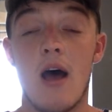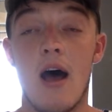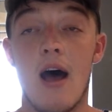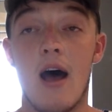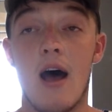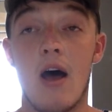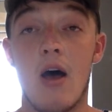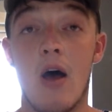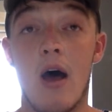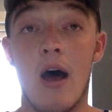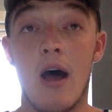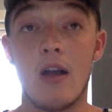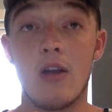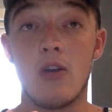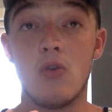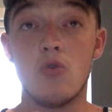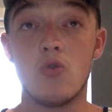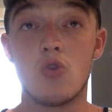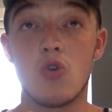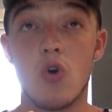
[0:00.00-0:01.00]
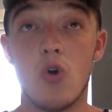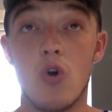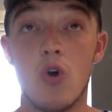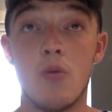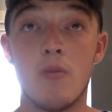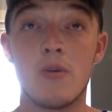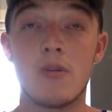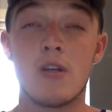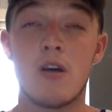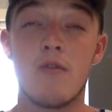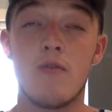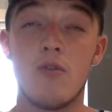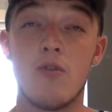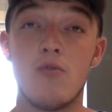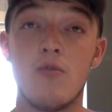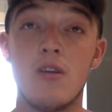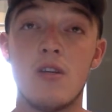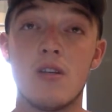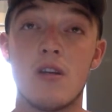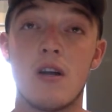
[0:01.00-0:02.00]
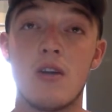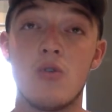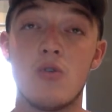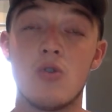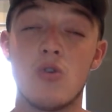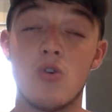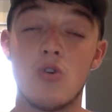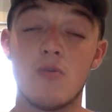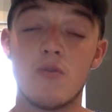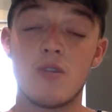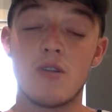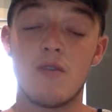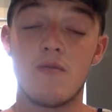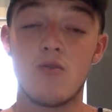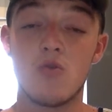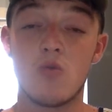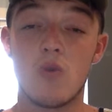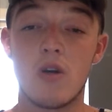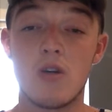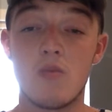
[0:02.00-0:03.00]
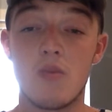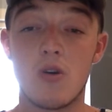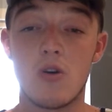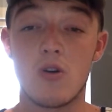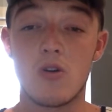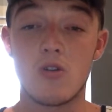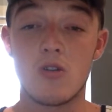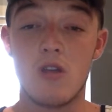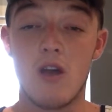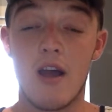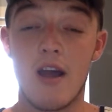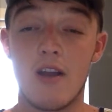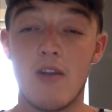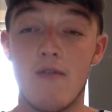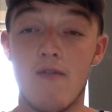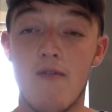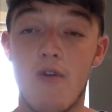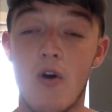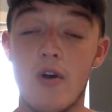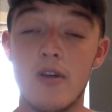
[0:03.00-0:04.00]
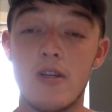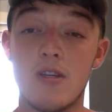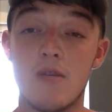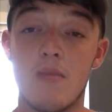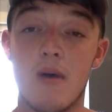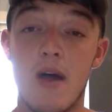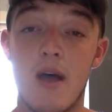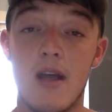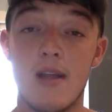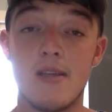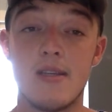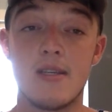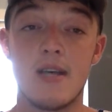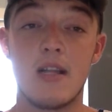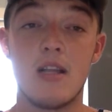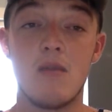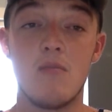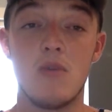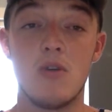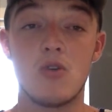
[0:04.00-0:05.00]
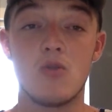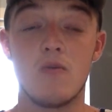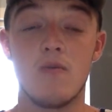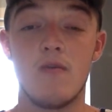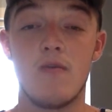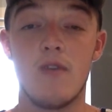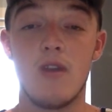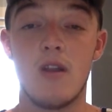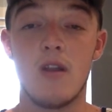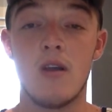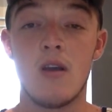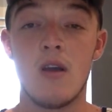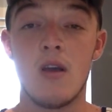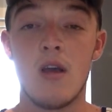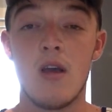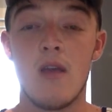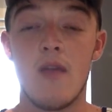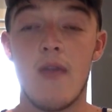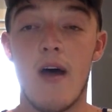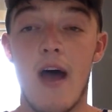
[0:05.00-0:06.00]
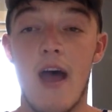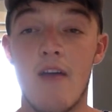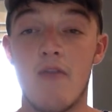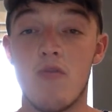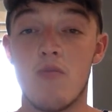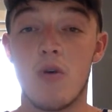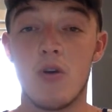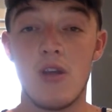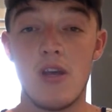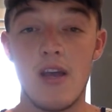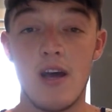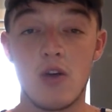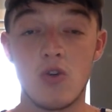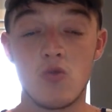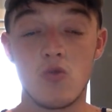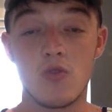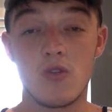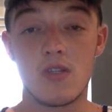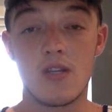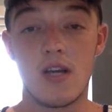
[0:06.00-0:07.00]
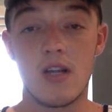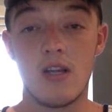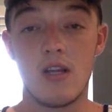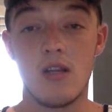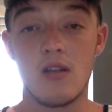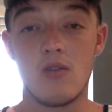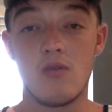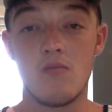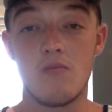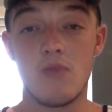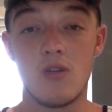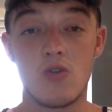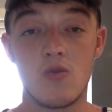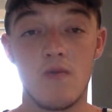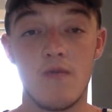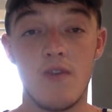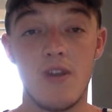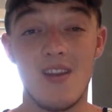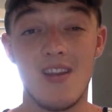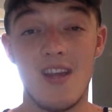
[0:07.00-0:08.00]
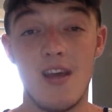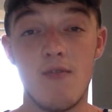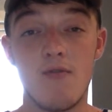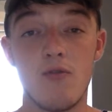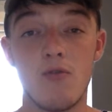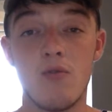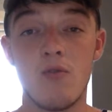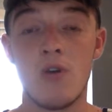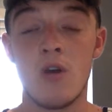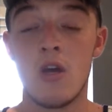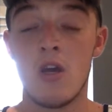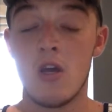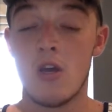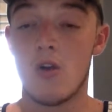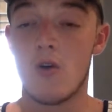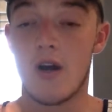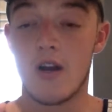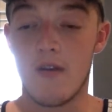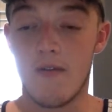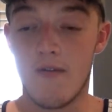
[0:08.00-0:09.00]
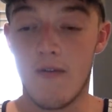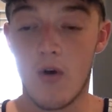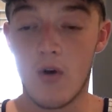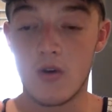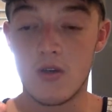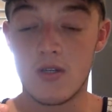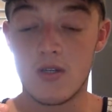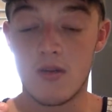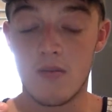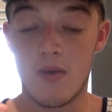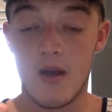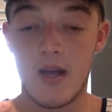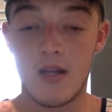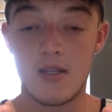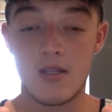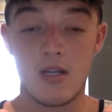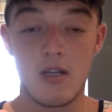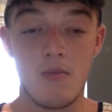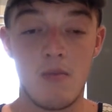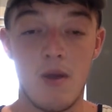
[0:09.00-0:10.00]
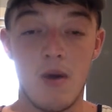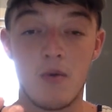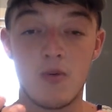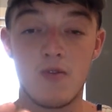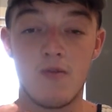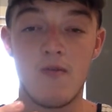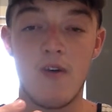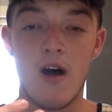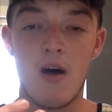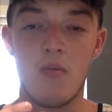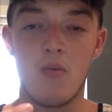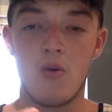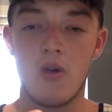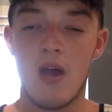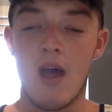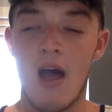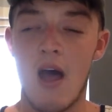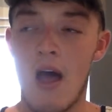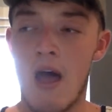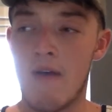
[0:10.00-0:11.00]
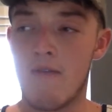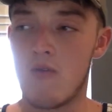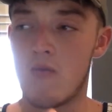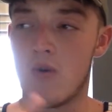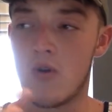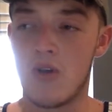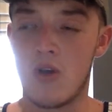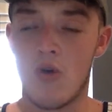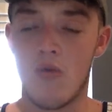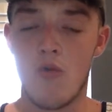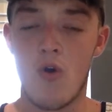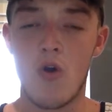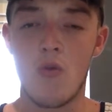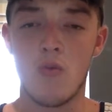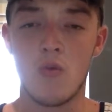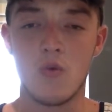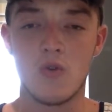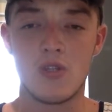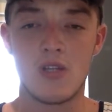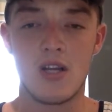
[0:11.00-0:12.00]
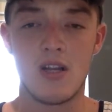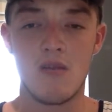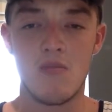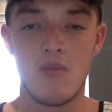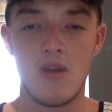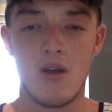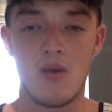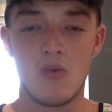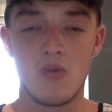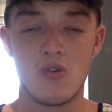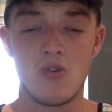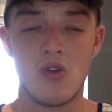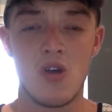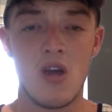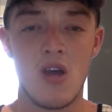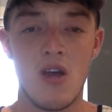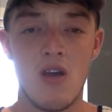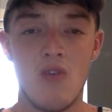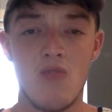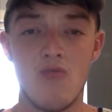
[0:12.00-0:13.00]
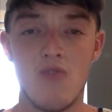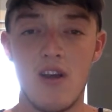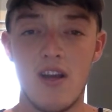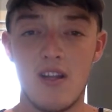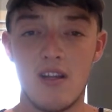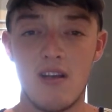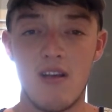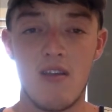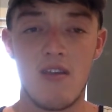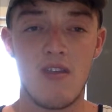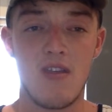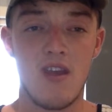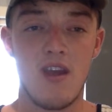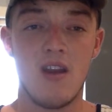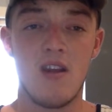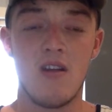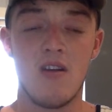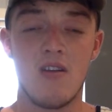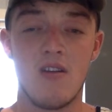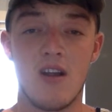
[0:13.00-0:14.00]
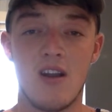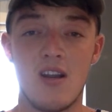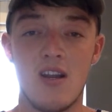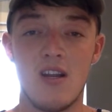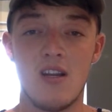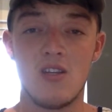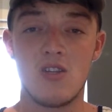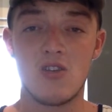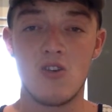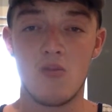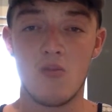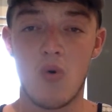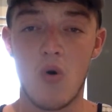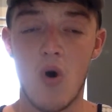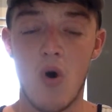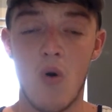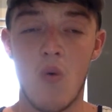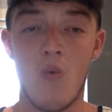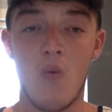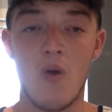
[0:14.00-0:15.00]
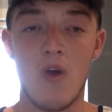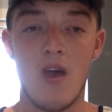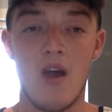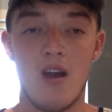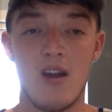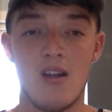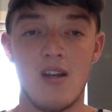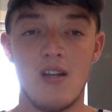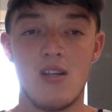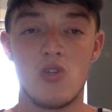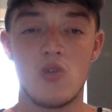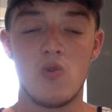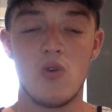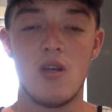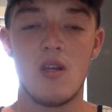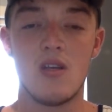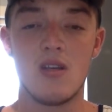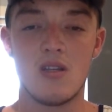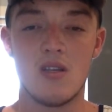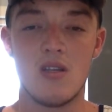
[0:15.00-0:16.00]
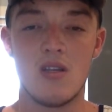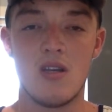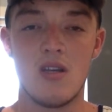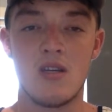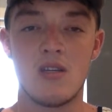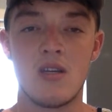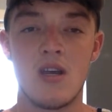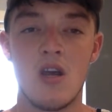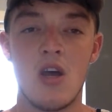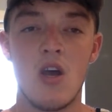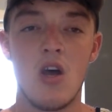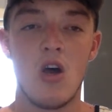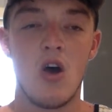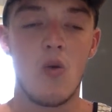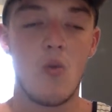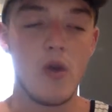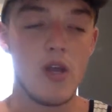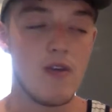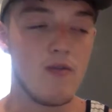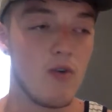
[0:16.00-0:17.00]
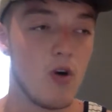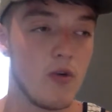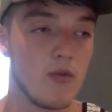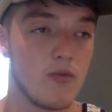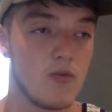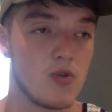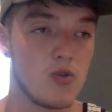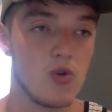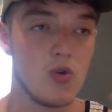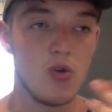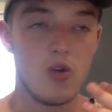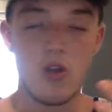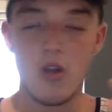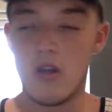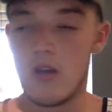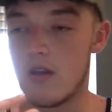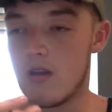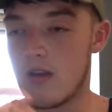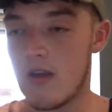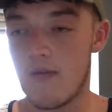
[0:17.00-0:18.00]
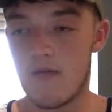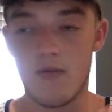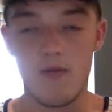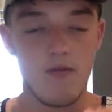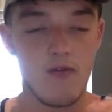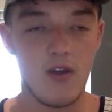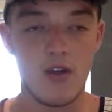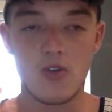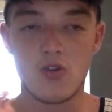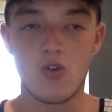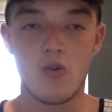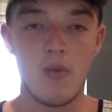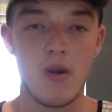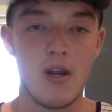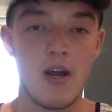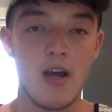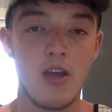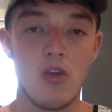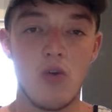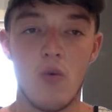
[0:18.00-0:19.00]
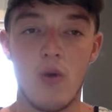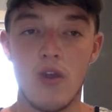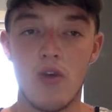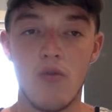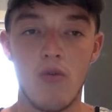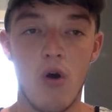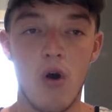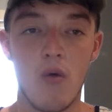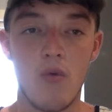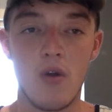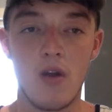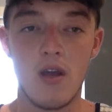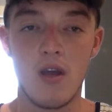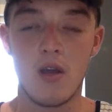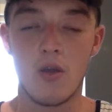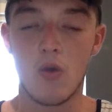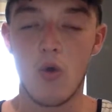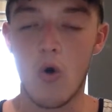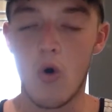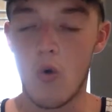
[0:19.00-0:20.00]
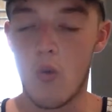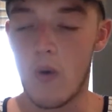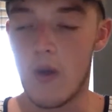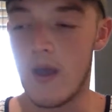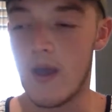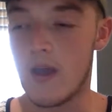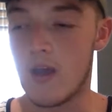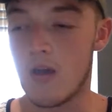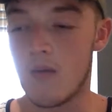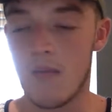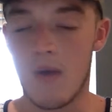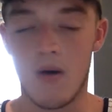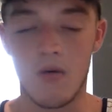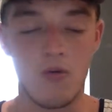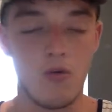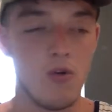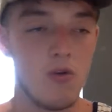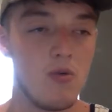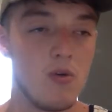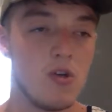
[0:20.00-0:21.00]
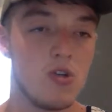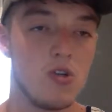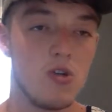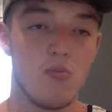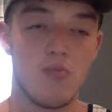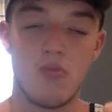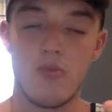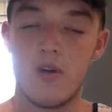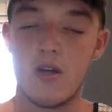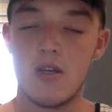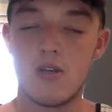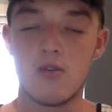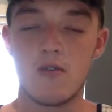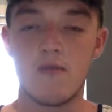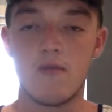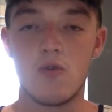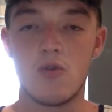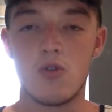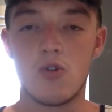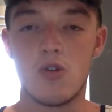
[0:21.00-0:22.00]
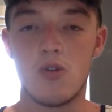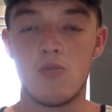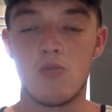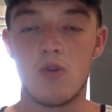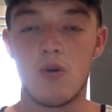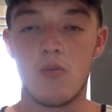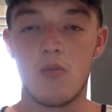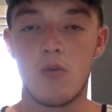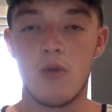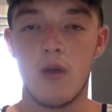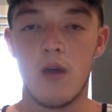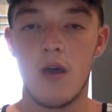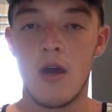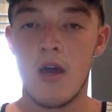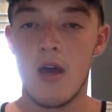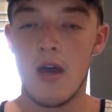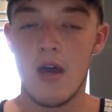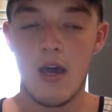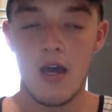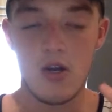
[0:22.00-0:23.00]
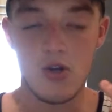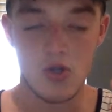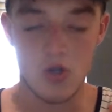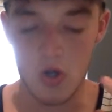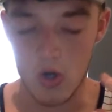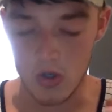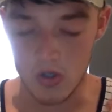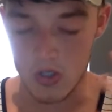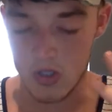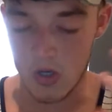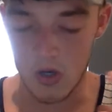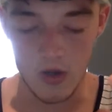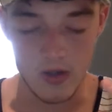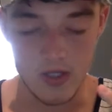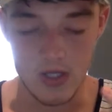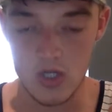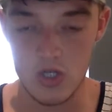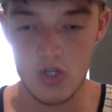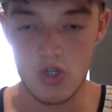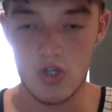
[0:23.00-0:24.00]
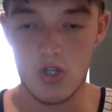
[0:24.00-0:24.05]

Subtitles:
I used to hurt myself. And the reason I used to hurt myself as well is because I had a voice in my head telling me something that everybody else was telling me something different. I had a voice in my head telling me I was fat, but yet everybody around me was telling me I was really thin and I needed to put on weight, I needed to eat this and this. And when you've got two different things coming at you, when you're already a low weight, you're malnourished, your brain's not functioning properly, it just causes all this